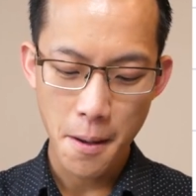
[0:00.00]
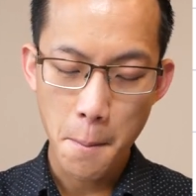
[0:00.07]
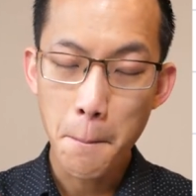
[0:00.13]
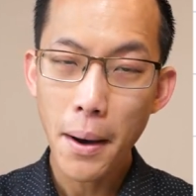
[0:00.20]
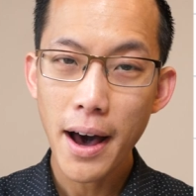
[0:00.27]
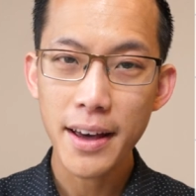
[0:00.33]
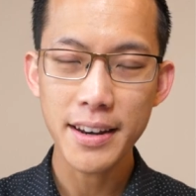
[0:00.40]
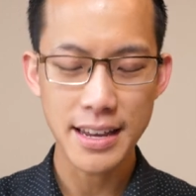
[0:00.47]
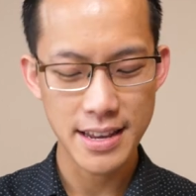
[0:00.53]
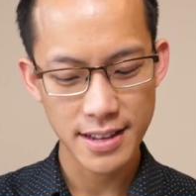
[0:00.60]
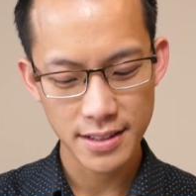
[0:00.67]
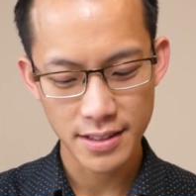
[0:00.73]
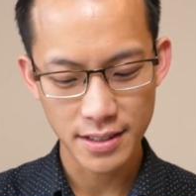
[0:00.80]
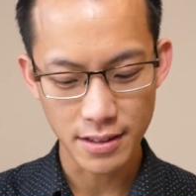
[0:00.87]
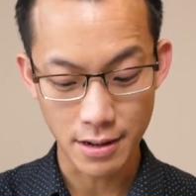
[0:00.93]
But
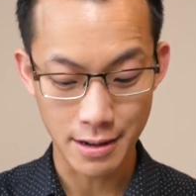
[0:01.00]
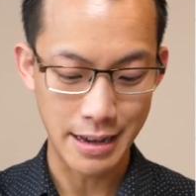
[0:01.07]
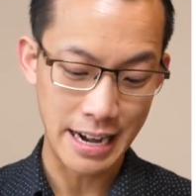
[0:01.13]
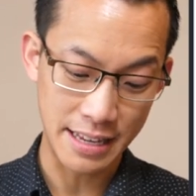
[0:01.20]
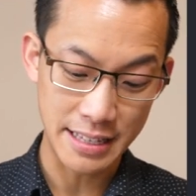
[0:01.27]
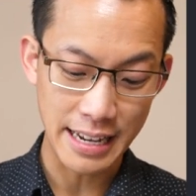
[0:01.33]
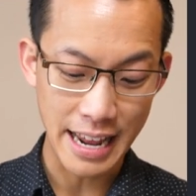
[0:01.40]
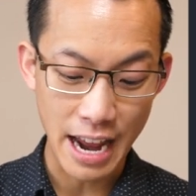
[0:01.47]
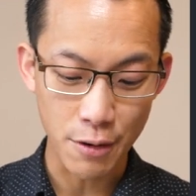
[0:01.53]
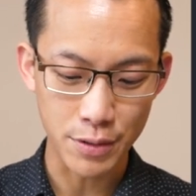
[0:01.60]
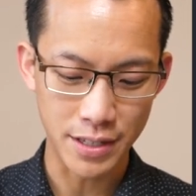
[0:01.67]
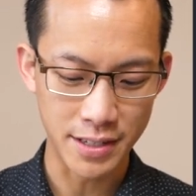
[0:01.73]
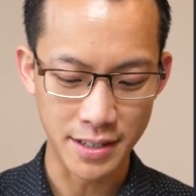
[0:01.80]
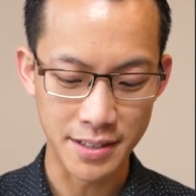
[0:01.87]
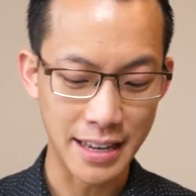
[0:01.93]
in, uh, and I said air
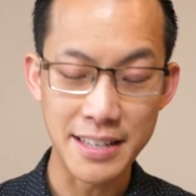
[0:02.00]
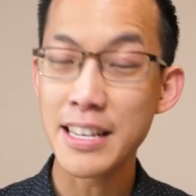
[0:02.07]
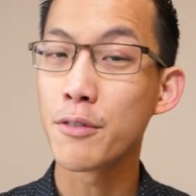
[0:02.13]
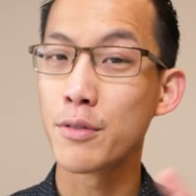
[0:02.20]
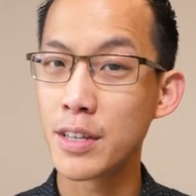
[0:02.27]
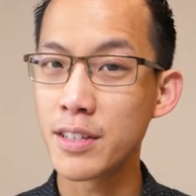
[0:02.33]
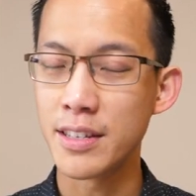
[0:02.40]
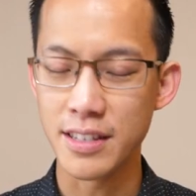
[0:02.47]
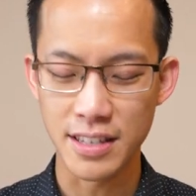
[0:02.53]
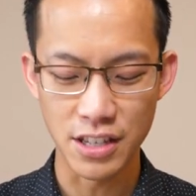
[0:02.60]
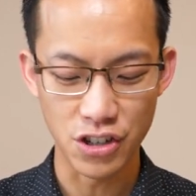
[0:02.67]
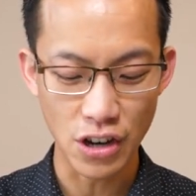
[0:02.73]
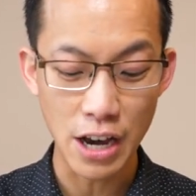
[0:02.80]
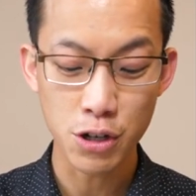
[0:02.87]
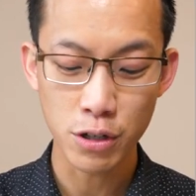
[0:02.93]
resistance, I said resistance,
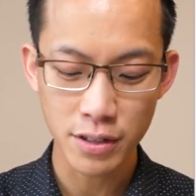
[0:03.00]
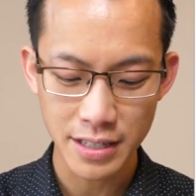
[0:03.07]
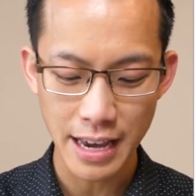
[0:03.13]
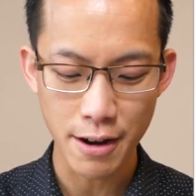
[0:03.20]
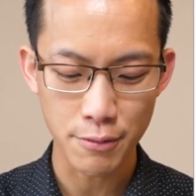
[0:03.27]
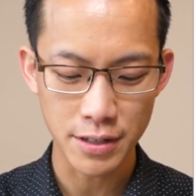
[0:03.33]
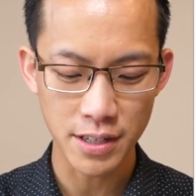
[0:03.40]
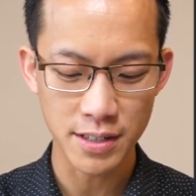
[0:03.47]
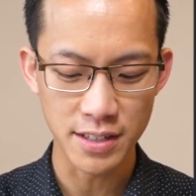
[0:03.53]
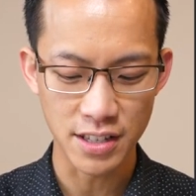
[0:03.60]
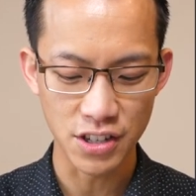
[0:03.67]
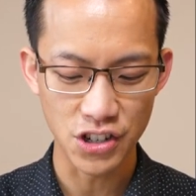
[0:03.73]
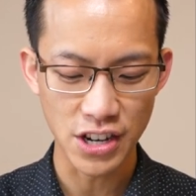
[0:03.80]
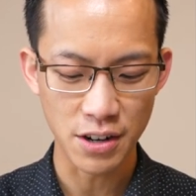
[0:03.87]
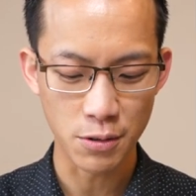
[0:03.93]
in, I should say resistance
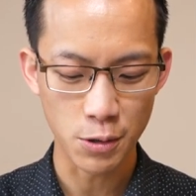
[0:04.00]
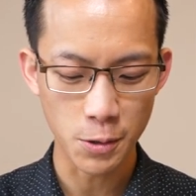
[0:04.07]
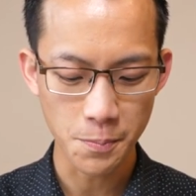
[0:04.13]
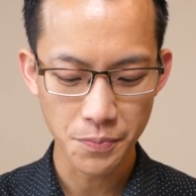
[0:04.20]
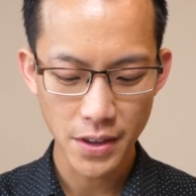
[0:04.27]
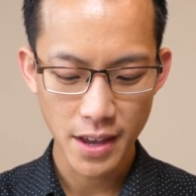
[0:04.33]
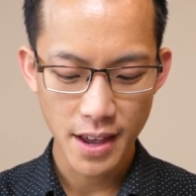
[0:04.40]
resistance in general.